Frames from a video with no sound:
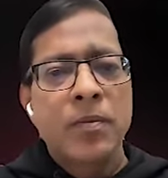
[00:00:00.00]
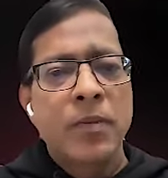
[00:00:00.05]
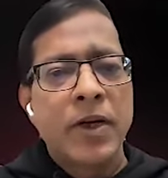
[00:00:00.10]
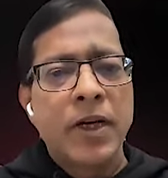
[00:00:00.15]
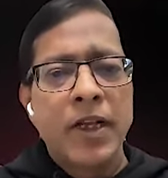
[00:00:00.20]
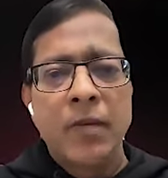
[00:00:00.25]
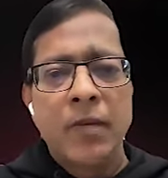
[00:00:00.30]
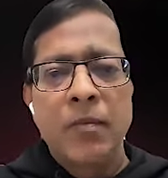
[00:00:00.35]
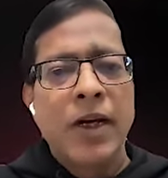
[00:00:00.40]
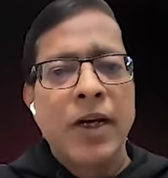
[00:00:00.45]

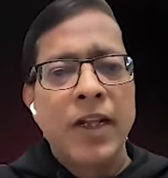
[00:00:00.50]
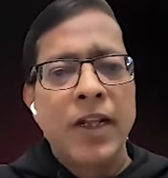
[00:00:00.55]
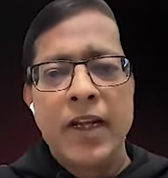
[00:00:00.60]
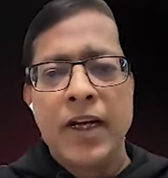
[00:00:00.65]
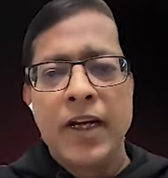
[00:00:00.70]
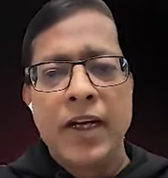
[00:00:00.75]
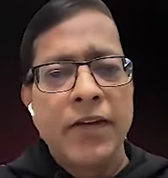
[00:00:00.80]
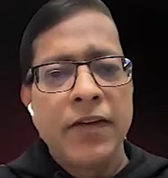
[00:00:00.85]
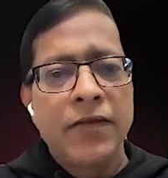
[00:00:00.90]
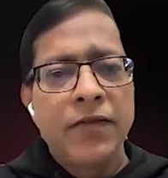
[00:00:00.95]
Somebody
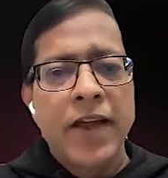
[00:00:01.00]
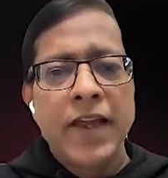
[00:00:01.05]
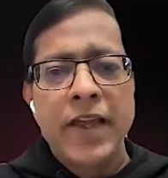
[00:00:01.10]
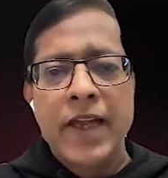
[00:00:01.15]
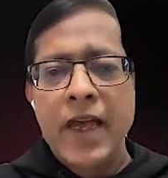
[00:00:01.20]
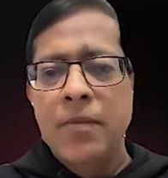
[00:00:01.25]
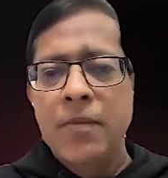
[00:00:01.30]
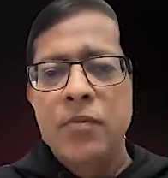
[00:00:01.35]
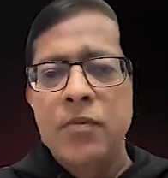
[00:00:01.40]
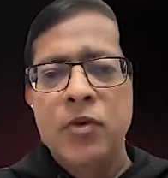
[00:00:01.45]
building a
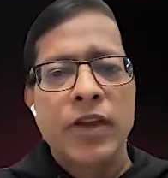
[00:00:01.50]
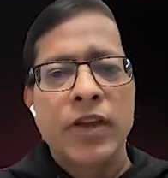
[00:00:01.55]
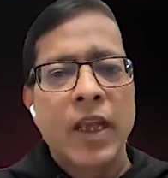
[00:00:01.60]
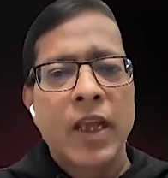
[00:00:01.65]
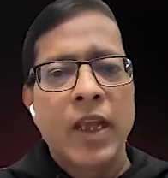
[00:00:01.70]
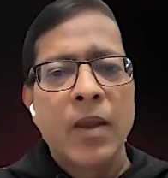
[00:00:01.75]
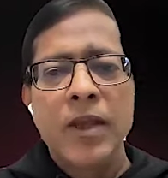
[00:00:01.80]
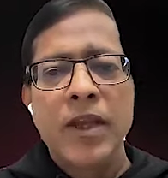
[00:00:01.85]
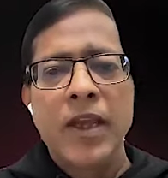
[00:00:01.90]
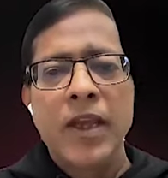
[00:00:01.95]
DeFi app or a
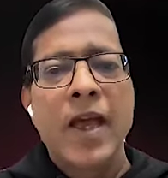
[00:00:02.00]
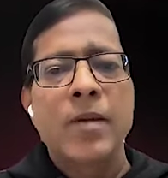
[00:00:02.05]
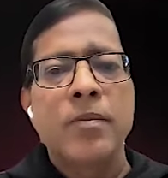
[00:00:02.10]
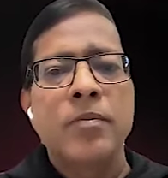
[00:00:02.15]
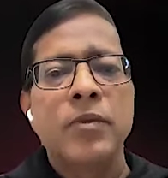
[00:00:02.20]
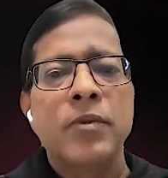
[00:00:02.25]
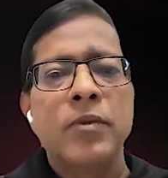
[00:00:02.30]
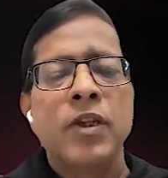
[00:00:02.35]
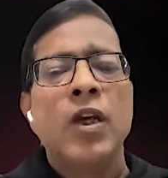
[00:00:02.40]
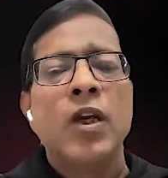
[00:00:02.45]
gaming
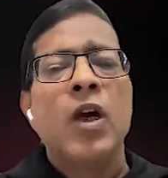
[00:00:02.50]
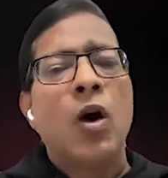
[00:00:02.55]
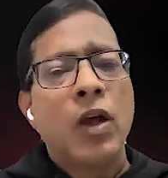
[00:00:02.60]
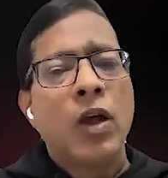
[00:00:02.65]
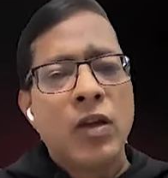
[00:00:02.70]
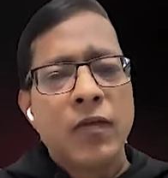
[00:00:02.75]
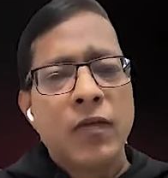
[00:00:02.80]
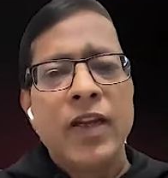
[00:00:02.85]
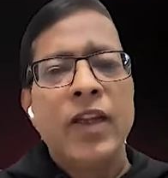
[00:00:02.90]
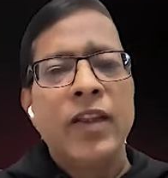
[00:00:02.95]
app,
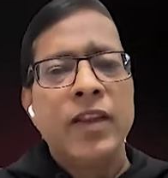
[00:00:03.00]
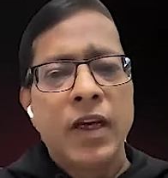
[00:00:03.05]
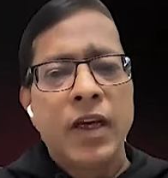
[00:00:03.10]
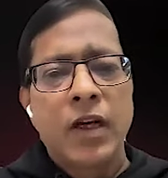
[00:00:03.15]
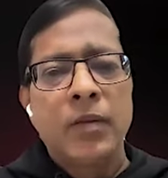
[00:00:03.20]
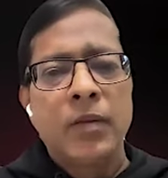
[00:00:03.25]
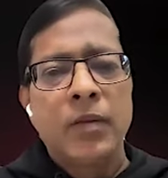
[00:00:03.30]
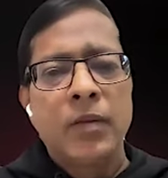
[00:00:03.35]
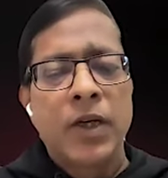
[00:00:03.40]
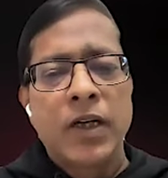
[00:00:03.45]
or even in
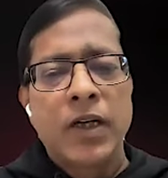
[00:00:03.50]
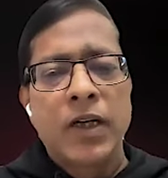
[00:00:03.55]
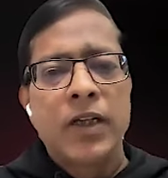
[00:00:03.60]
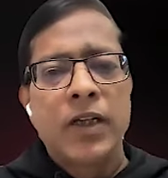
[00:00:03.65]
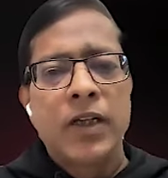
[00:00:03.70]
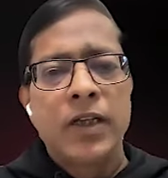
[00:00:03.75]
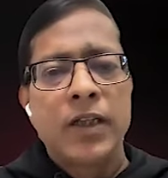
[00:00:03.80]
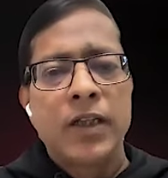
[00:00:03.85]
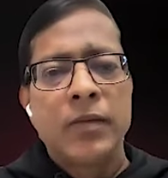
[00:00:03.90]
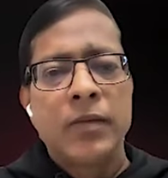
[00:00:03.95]

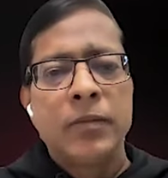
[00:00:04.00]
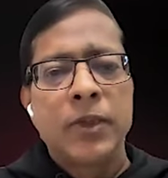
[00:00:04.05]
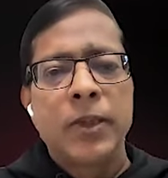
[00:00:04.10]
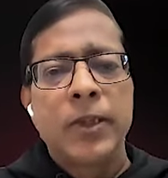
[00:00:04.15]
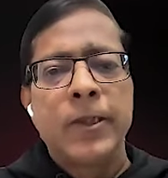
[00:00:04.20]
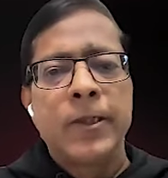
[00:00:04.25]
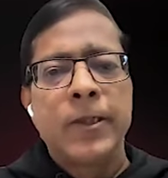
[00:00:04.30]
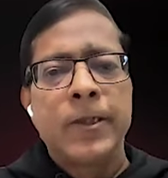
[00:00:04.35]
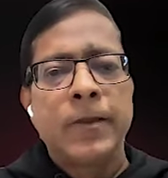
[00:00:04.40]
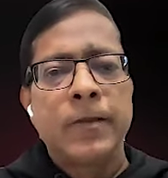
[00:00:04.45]
the
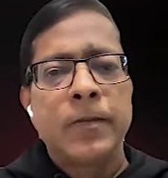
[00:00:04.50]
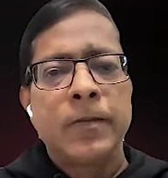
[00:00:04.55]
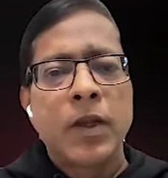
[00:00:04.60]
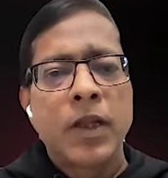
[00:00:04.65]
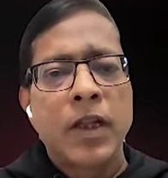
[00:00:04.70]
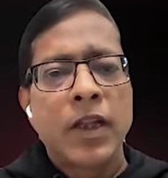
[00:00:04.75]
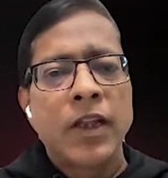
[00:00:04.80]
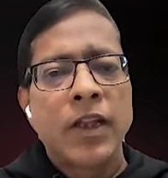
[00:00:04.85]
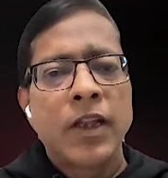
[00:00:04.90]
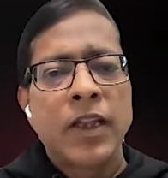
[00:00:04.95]

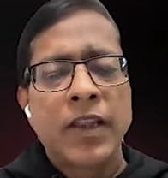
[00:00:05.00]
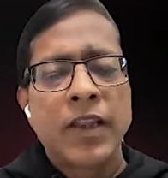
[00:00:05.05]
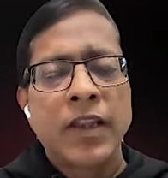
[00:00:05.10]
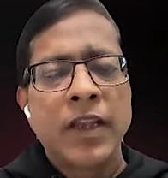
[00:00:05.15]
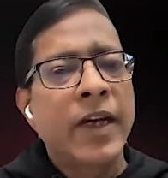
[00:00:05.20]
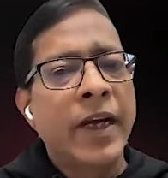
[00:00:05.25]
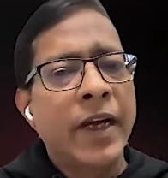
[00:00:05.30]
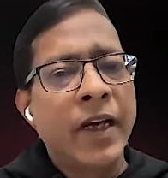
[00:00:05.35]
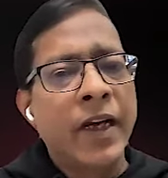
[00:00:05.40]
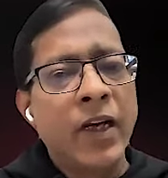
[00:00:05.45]

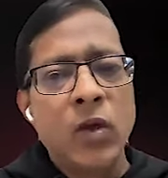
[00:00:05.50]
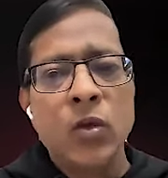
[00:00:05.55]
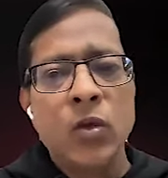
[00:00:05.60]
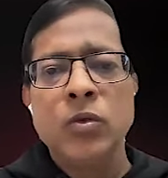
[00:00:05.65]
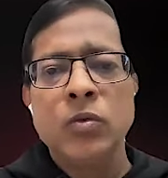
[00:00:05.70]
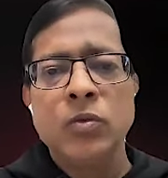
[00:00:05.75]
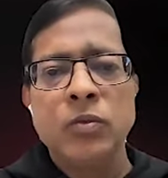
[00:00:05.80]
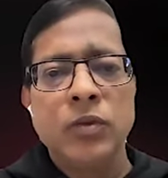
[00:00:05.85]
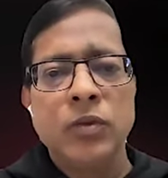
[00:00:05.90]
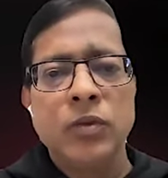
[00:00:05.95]
they tend
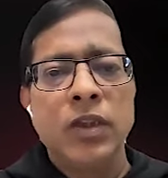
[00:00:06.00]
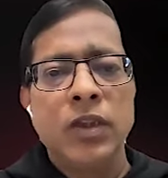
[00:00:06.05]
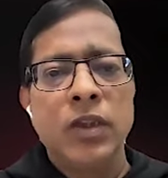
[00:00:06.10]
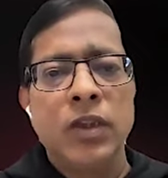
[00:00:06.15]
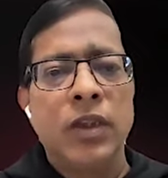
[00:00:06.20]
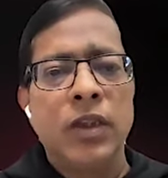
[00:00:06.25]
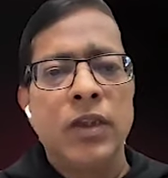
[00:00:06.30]
to